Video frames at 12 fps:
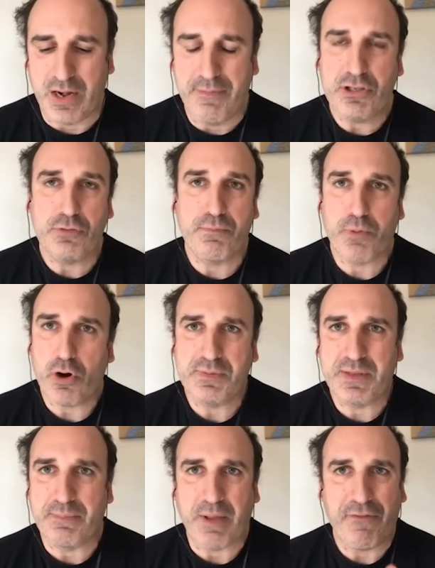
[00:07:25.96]
television
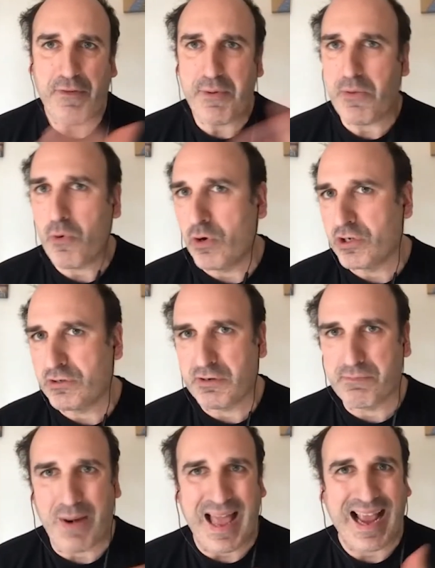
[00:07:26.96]
program. My favorite ones was
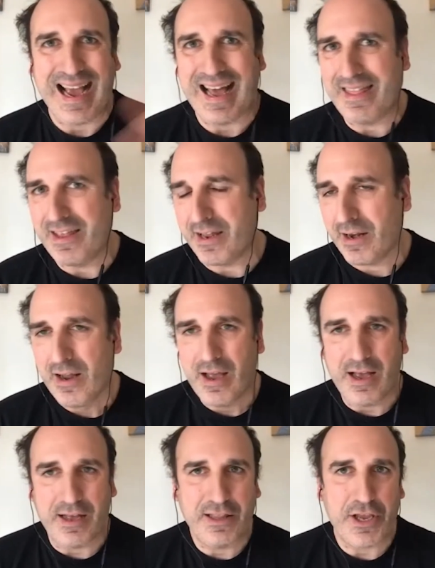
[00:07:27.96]
Blackadder,
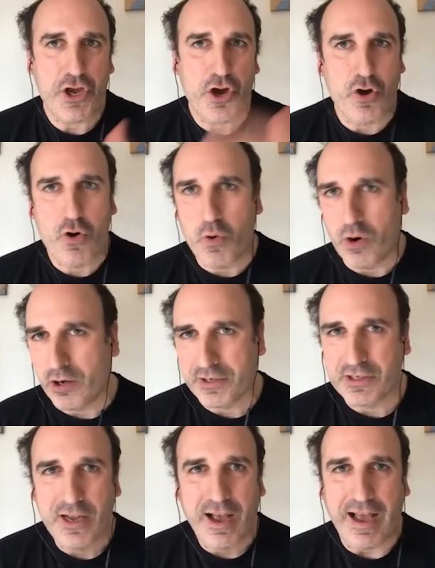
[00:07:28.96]
the young
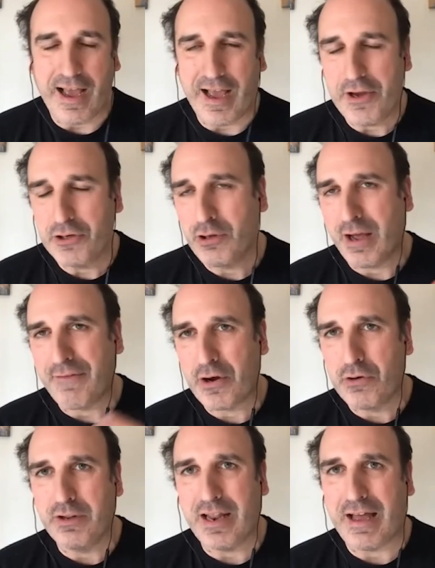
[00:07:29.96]
ones. I used to have a
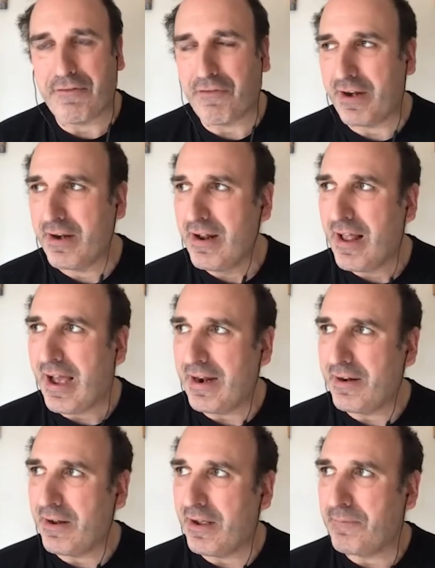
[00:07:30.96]
good laugh,
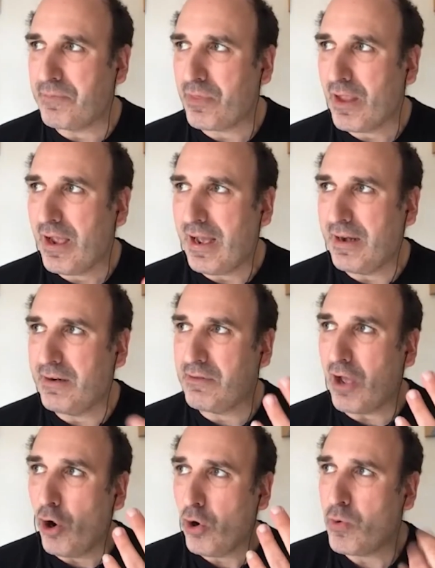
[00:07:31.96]
and
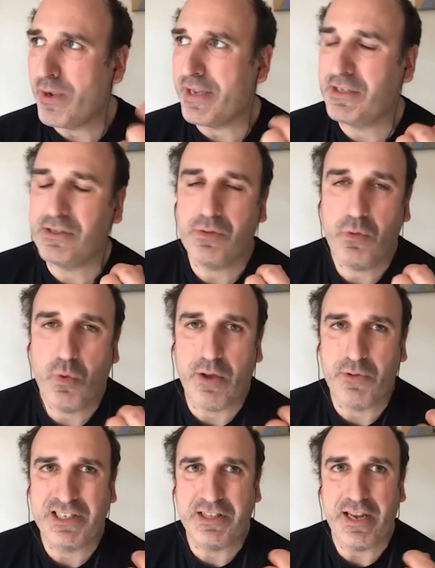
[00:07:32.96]
always when I
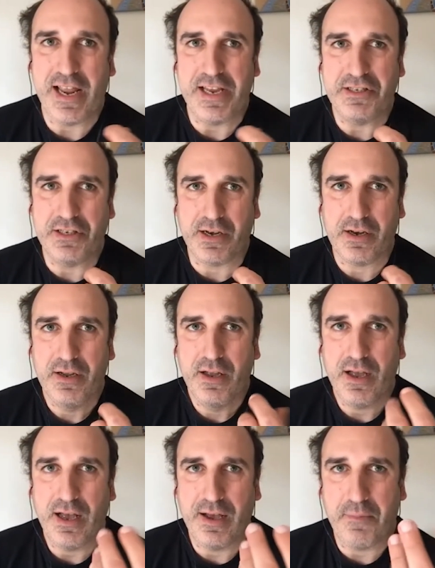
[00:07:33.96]
was a teenager,
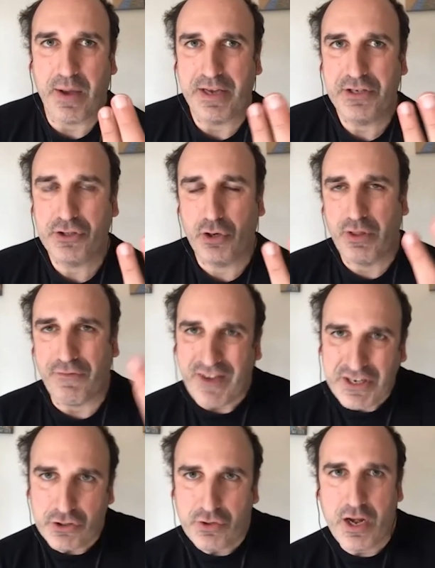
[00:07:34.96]
I saw the
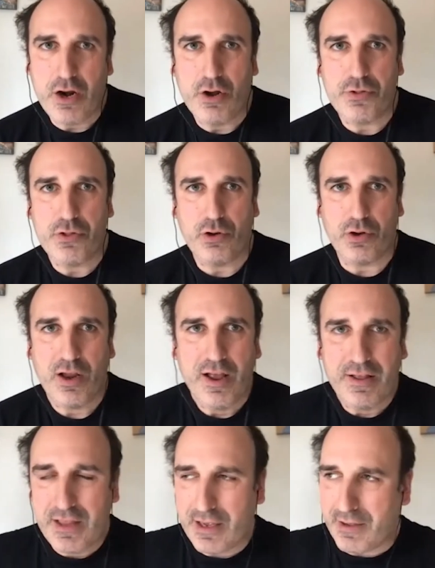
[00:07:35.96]
fashion in London,
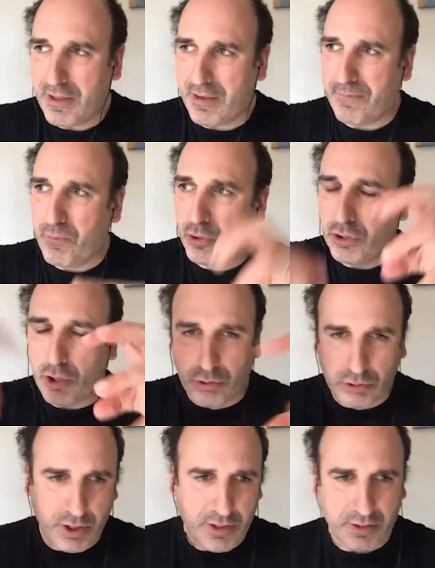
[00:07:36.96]
the
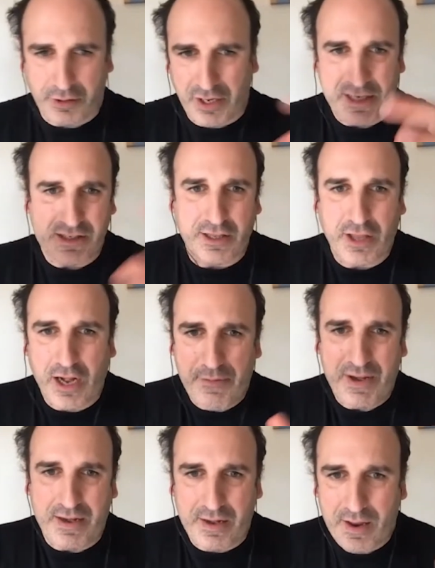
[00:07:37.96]
multicultural things that they're
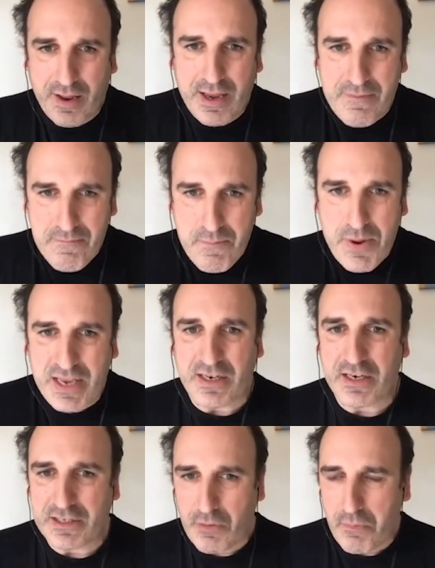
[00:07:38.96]
living in peace, and
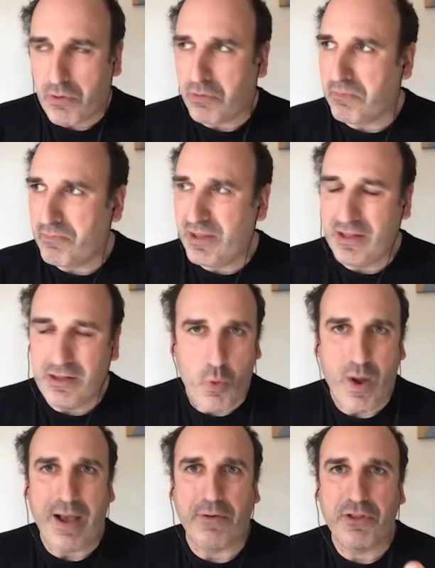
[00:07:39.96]
I said, "Whoa,
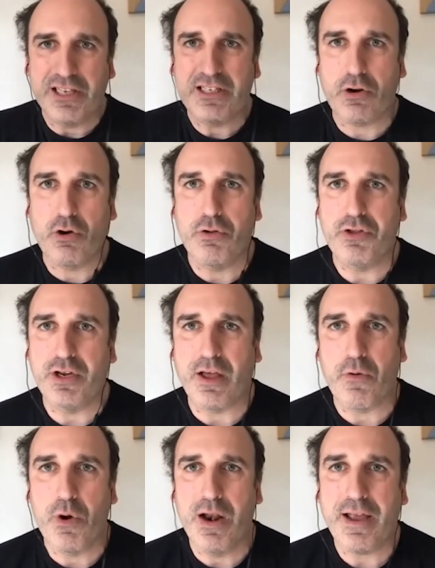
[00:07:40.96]
wow, there's a country that I
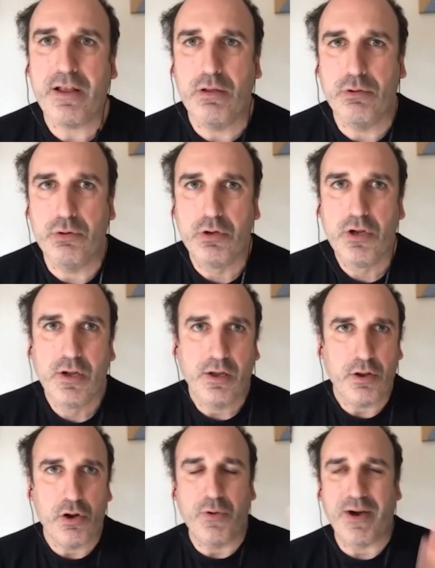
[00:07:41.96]
would like to,
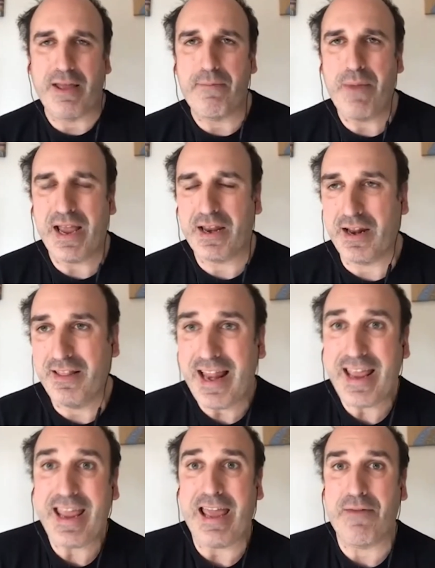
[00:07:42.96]
I admire." And then
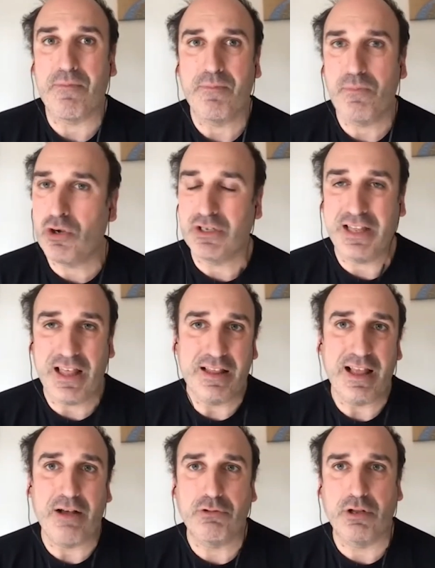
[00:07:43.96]
I came because I didn't
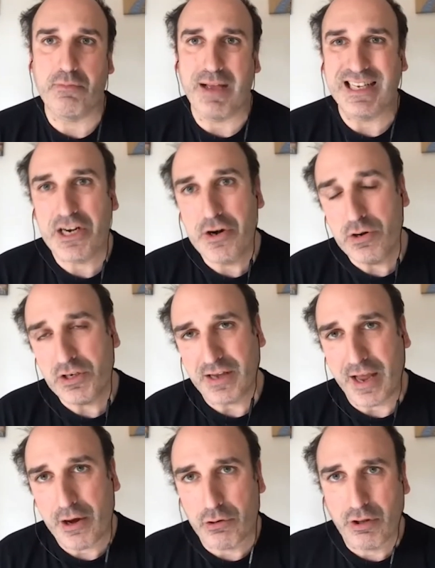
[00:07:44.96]
doubt it. As a nurse,
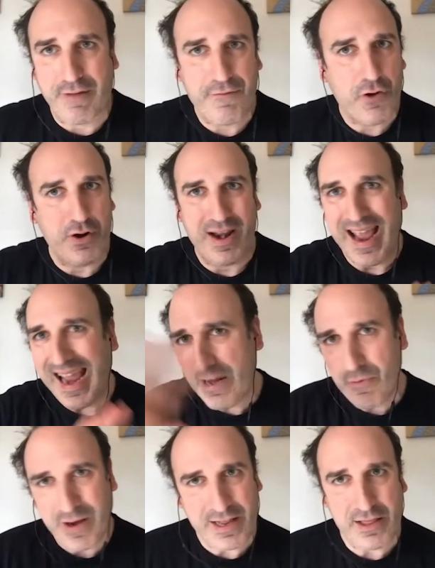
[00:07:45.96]
I could have gone
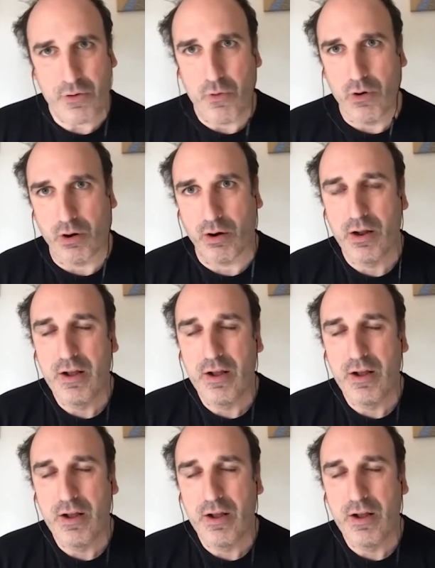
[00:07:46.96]
anywhere in the world,